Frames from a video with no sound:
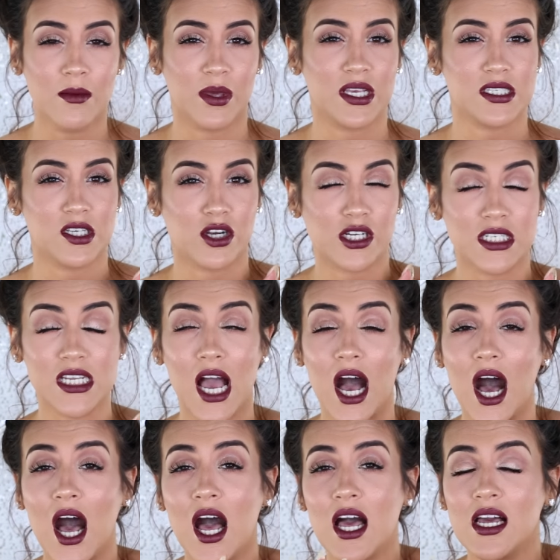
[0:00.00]
because there are
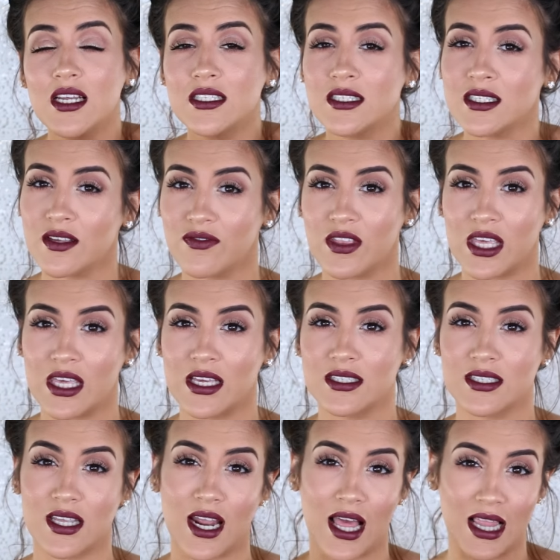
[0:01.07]
tons of
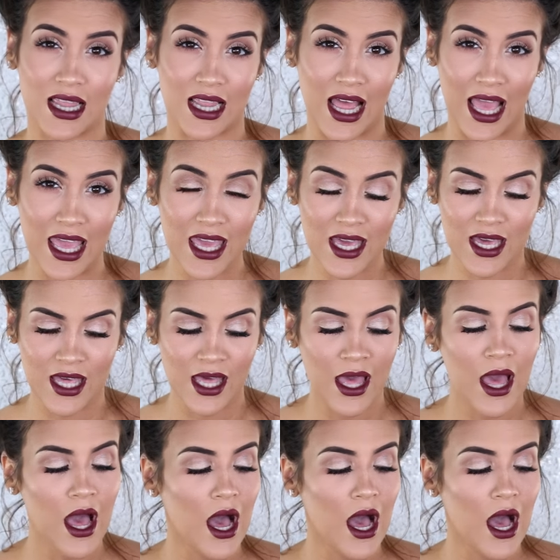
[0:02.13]
things that I like